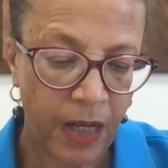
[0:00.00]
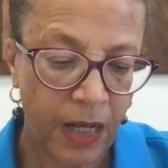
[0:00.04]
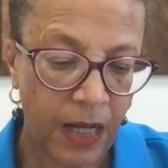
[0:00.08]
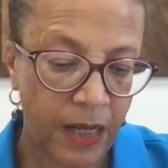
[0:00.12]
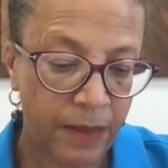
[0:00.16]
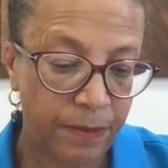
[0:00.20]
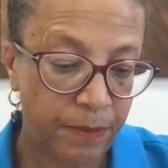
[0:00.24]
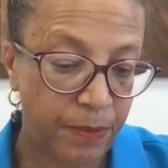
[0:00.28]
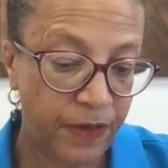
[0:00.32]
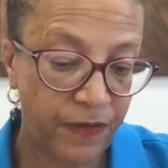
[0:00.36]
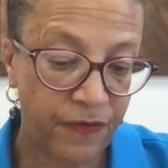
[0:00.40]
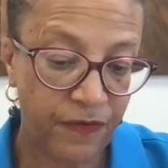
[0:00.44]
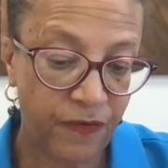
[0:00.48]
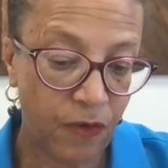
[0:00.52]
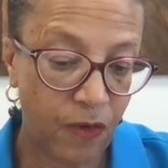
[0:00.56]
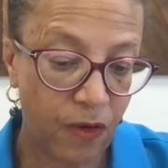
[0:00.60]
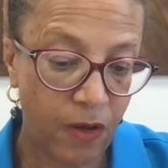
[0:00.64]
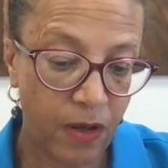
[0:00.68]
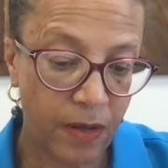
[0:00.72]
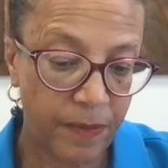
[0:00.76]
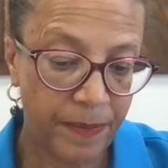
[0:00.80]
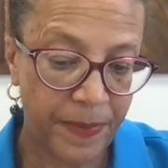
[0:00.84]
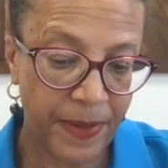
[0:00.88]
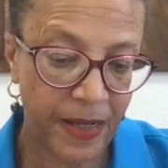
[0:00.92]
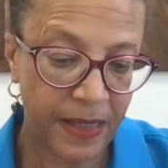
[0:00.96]
And before
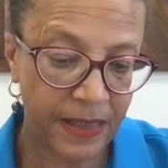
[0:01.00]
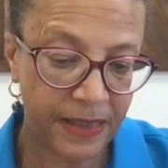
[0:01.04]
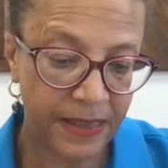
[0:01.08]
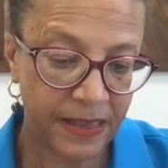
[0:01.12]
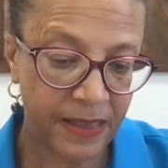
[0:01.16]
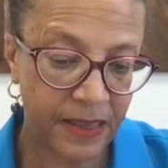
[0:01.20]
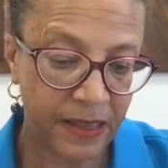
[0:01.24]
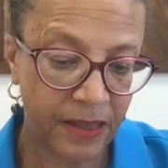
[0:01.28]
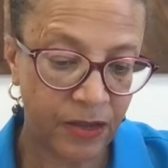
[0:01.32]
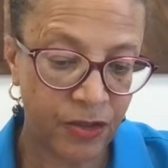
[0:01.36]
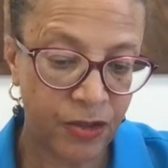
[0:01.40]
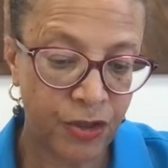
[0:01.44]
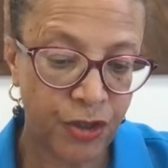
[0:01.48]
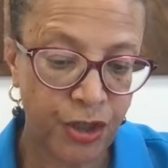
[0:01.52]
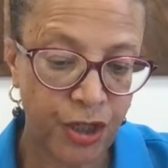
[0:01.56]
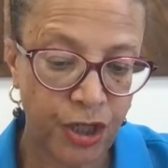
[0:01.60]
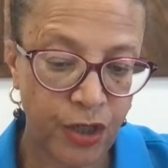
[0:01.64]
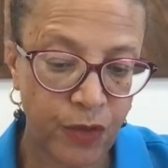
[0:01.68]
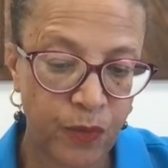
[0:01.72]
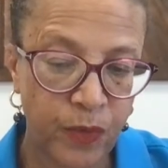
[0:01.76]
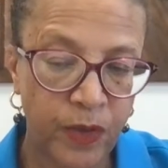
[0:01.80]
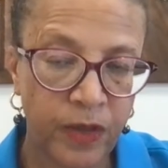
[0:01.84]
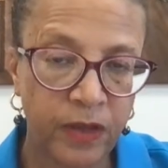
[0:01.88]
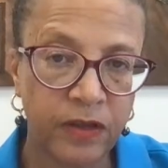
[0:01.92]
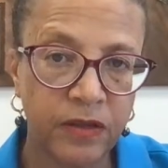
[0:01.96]
her passing,
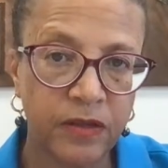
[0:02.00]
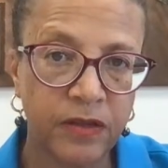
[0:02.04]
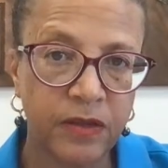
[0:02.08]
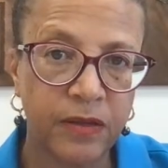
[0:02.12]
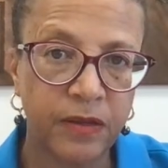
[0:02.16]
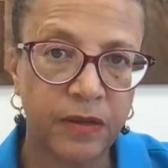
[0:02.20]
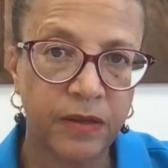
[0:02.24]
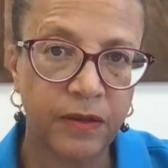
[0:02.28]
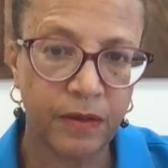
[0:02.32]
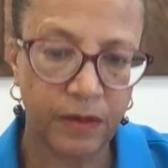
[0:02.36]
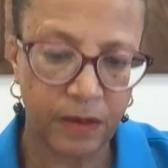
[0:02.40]
she willed